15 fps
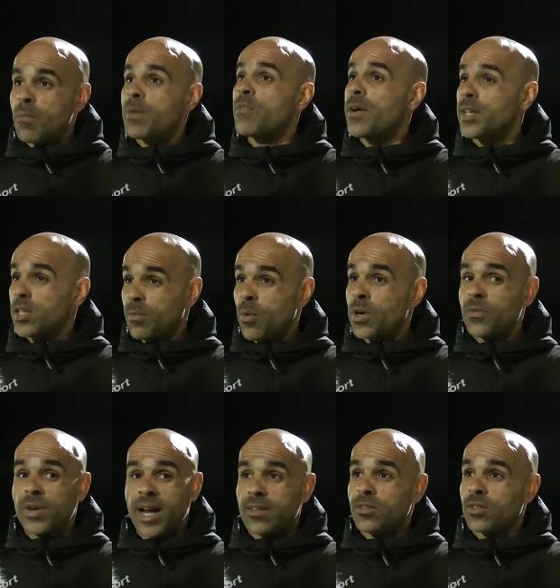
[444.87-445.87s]
I'll be very disappointed
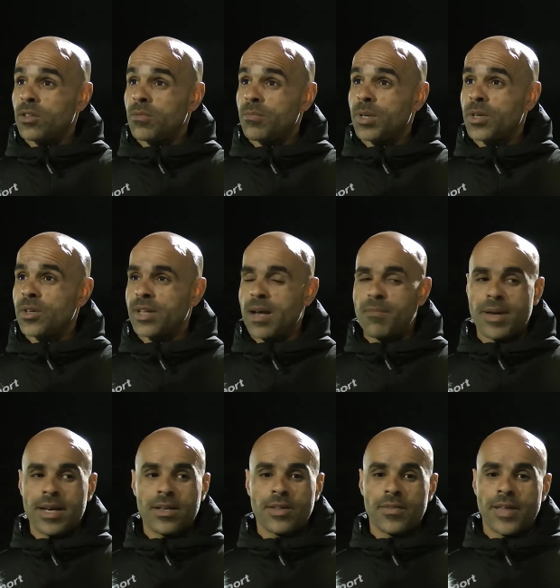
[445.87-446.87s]
if we had to, because that
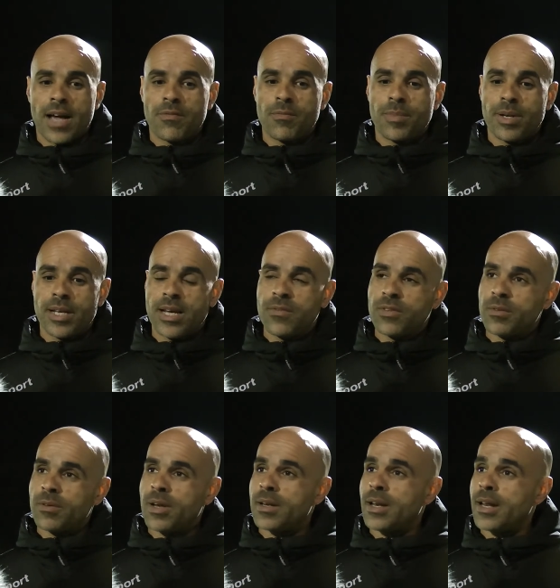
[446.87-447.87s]
means that they haven't believed
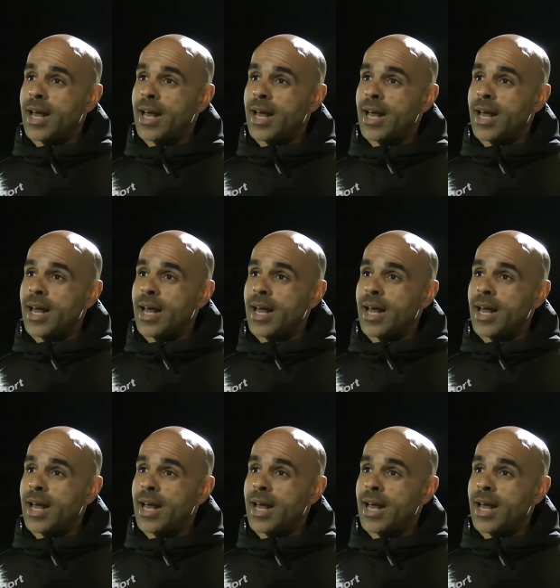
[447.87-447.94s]
in